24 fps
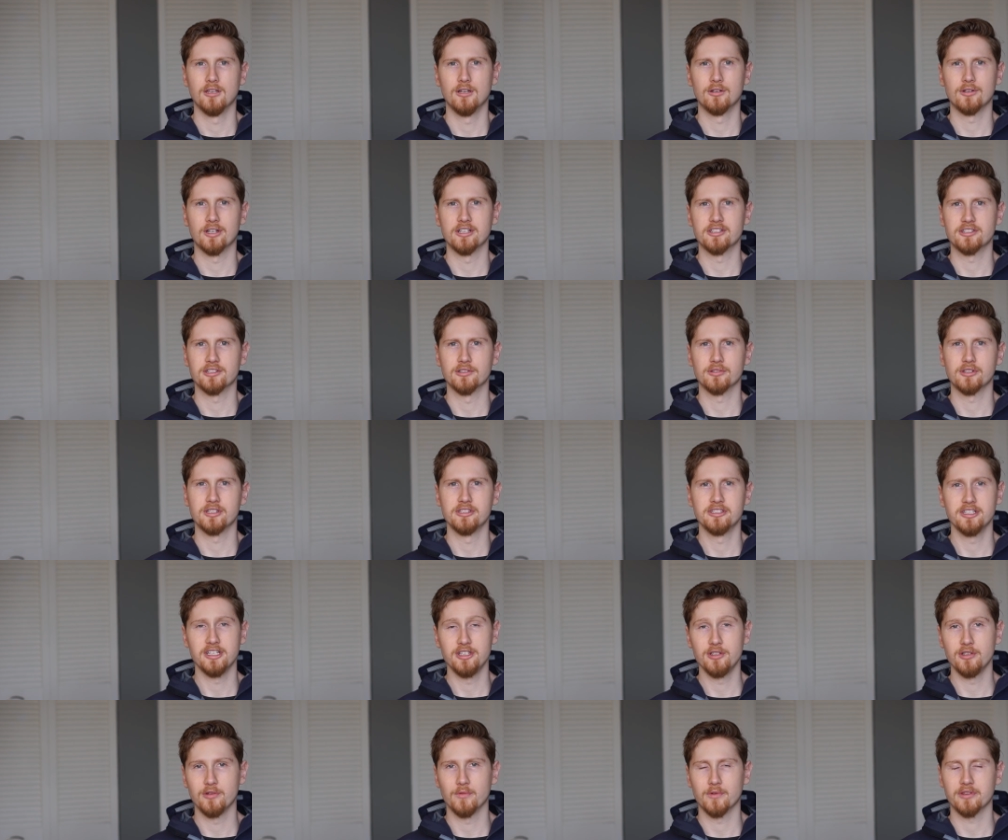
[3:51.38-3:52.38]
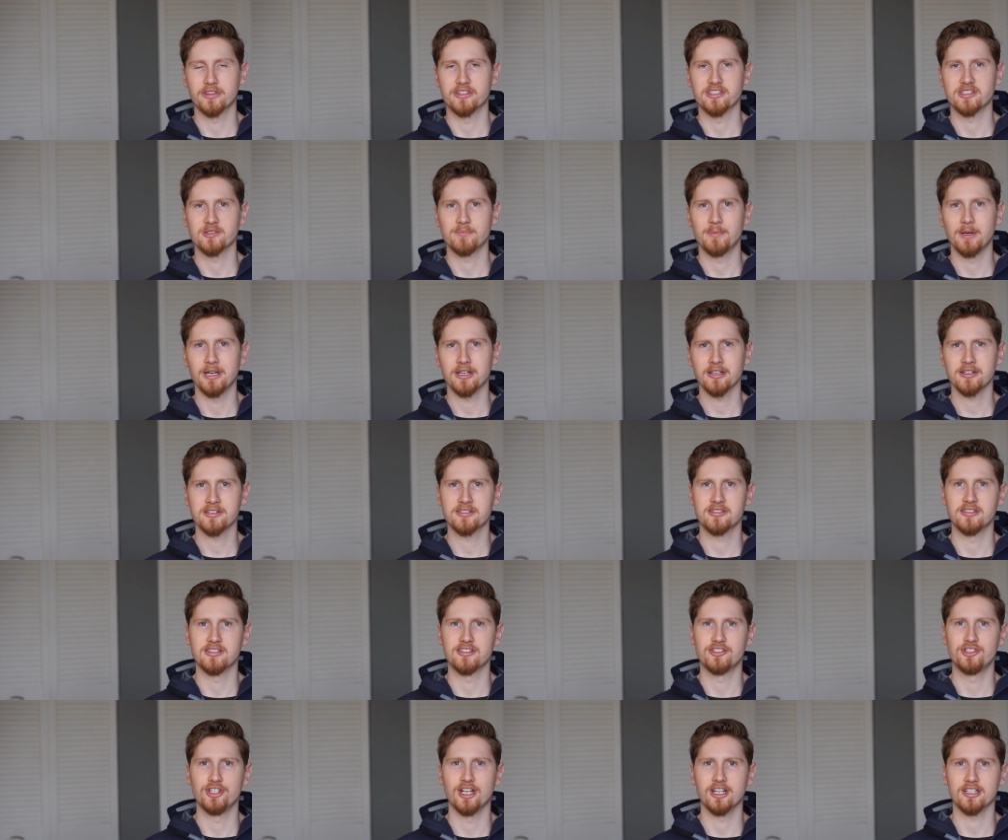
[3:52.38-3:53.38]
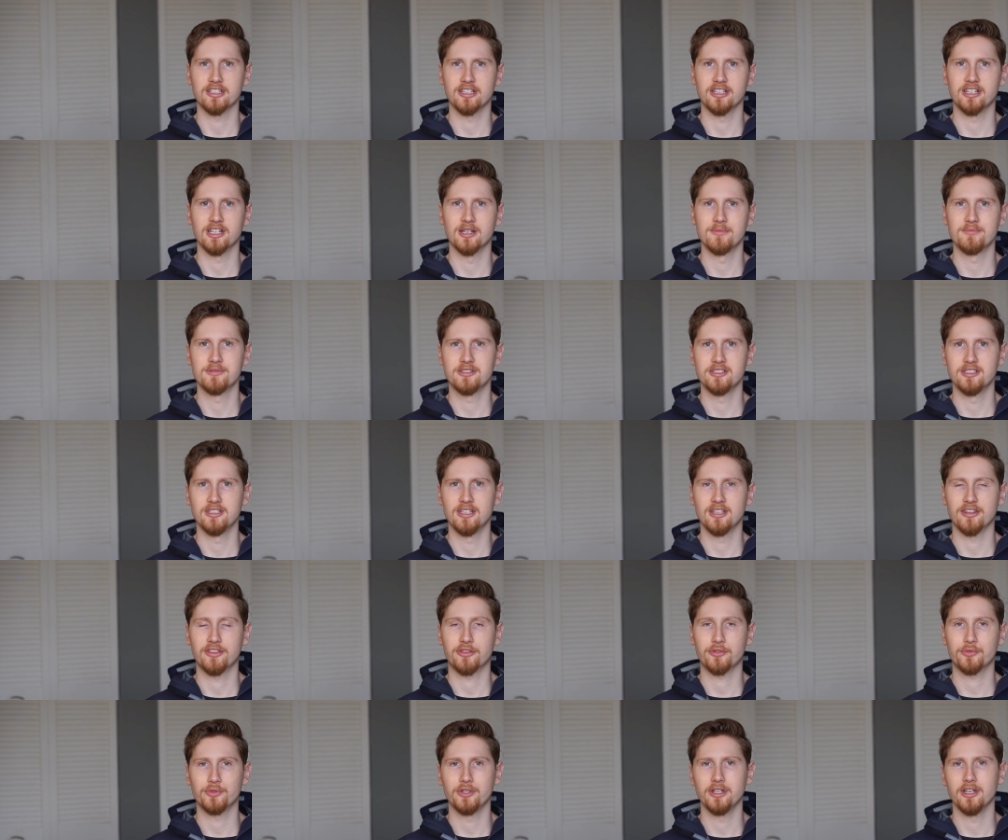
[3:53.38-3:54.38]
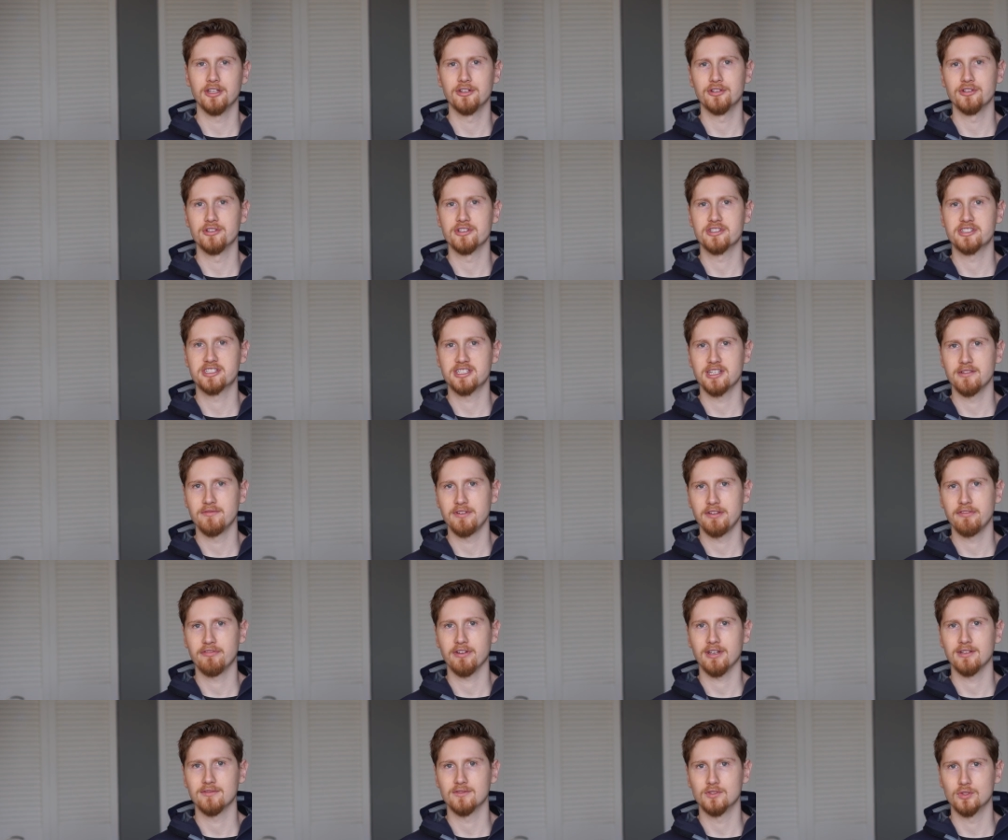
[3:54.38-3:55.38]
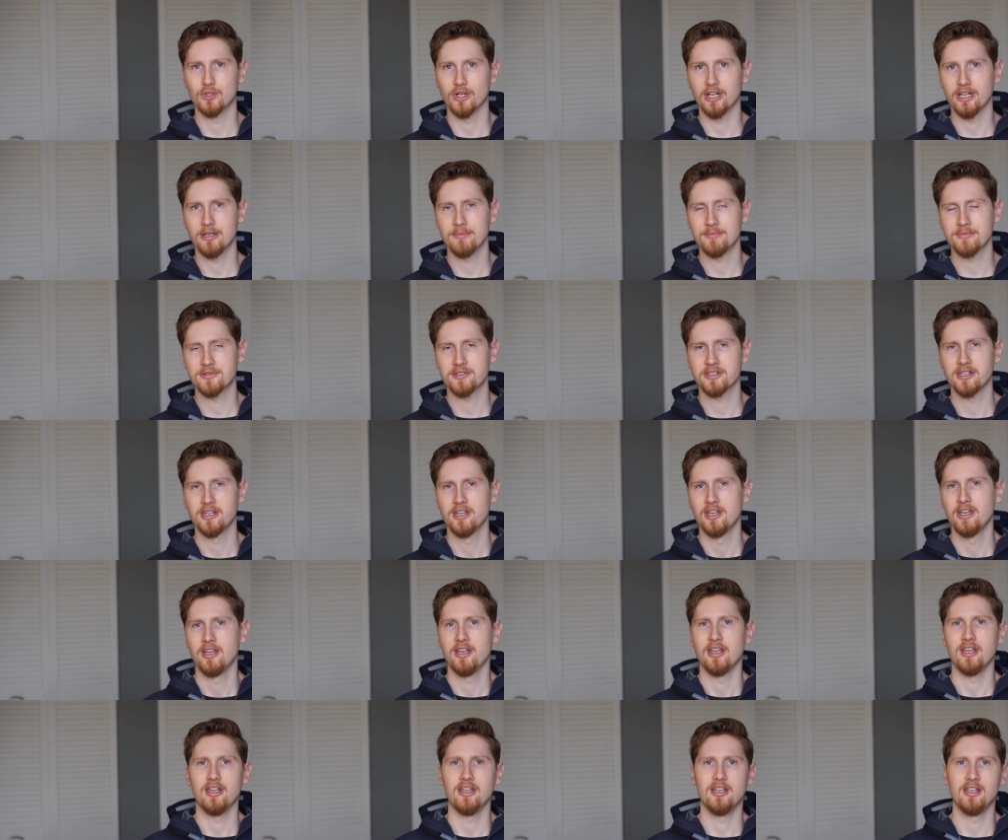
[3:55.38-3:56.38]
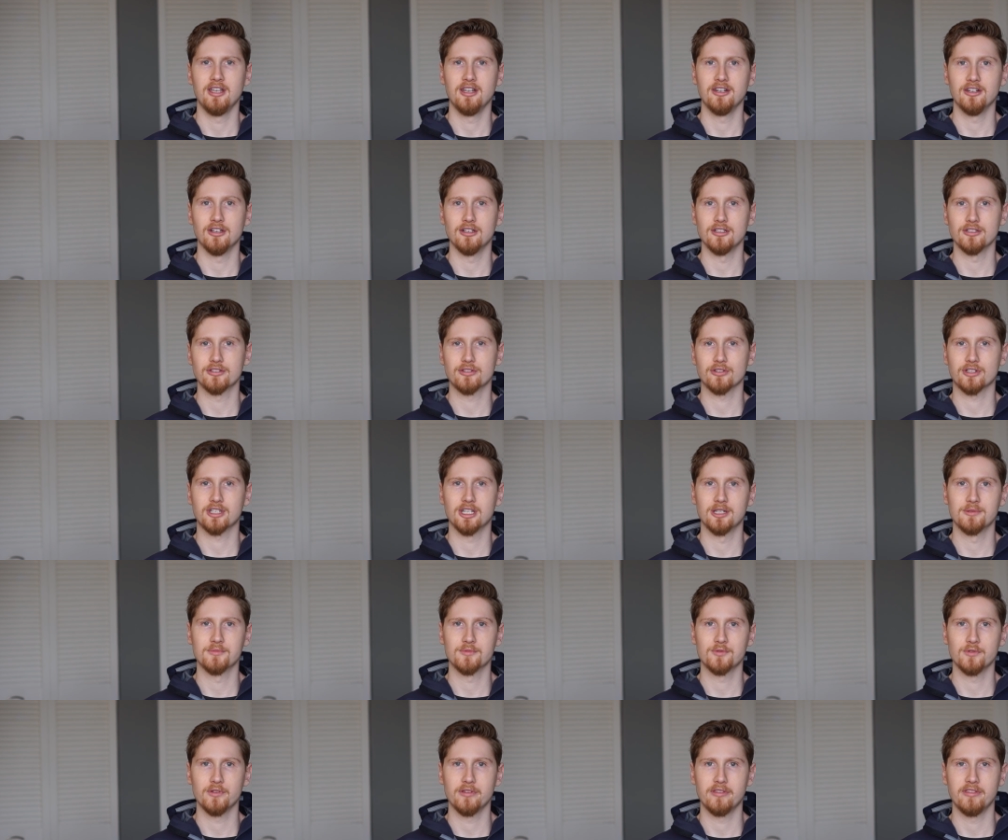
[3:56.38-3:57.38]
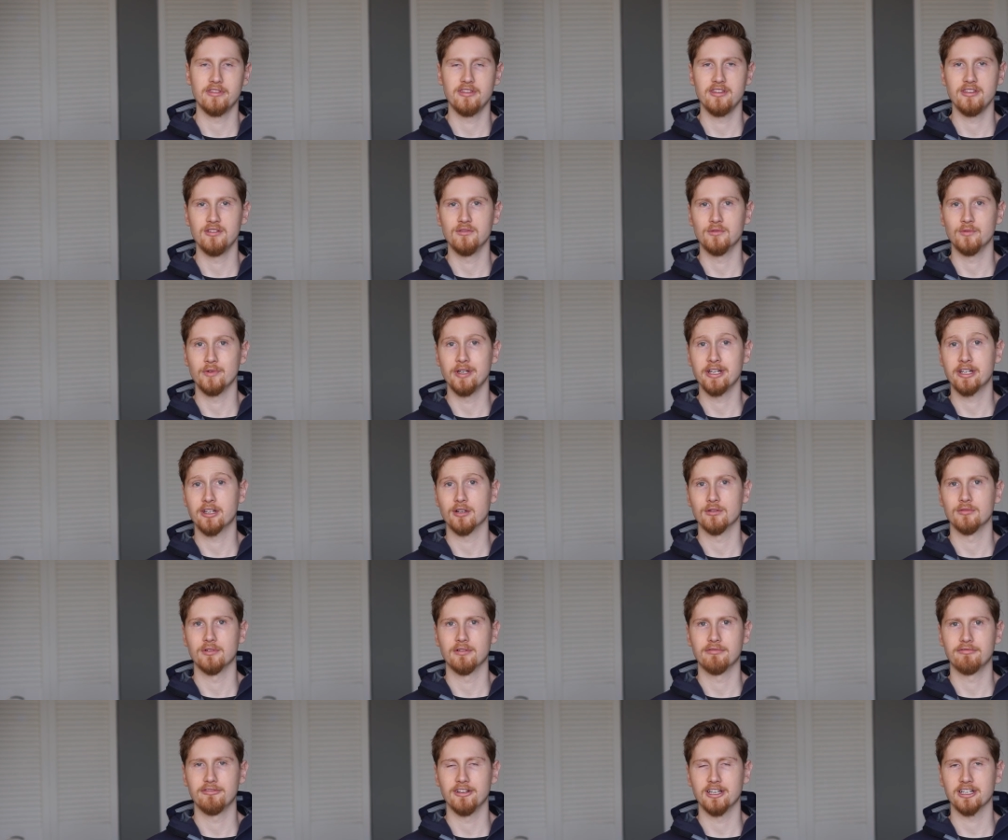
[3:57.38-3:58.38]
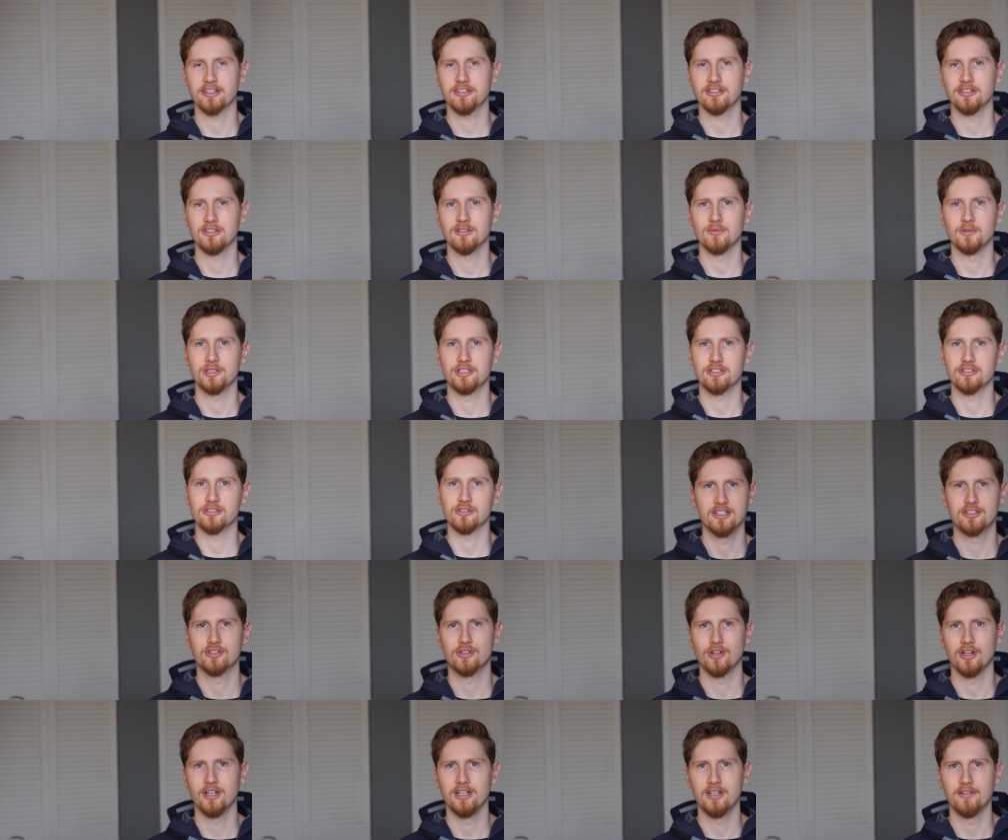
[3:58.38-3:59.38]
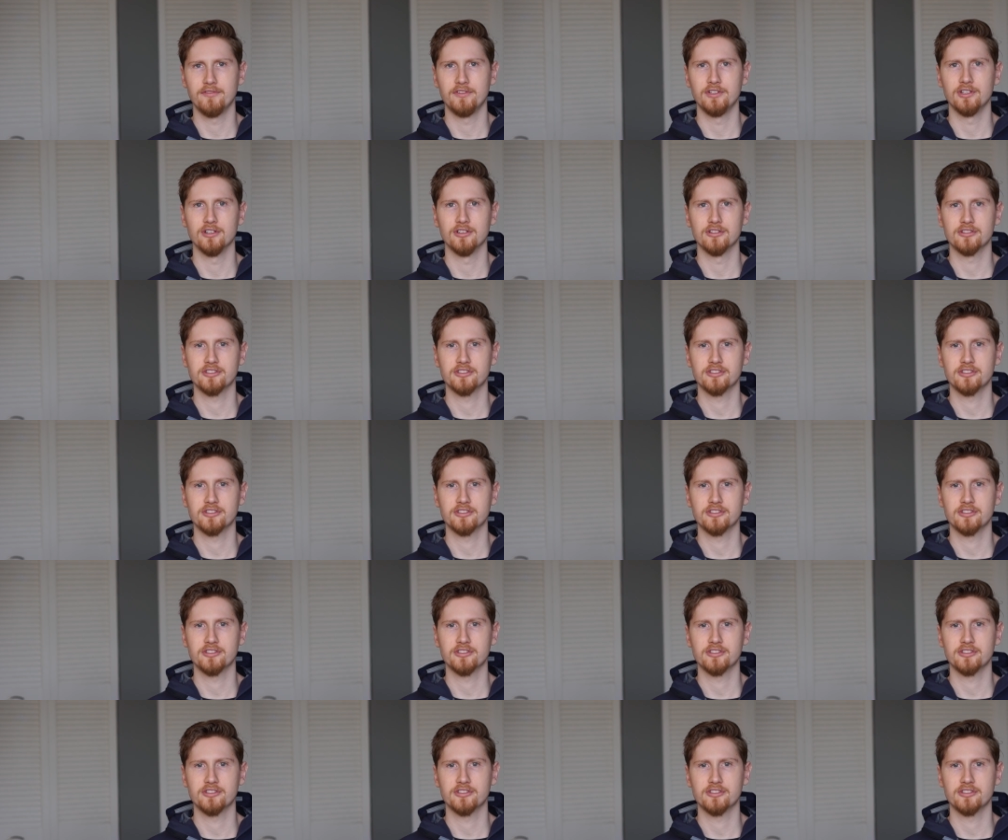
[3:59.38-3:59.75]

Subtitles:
Okay, so continuing with the specs, this jacket comes in at 375 grams and also comes with the Rico reflector, which is it's great if you're